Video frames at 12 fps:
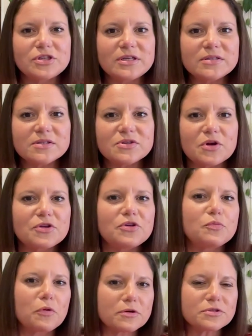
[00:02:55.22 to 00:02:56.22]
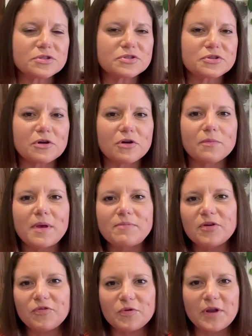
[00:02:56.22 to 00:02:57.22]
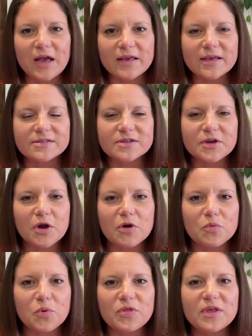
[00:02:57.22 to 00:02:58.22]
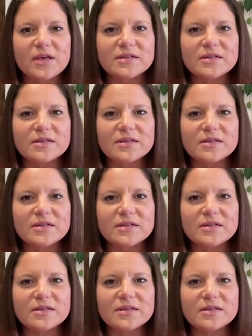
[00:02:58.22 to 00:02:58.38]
chances are you purchased your home maybe a few decades ago with the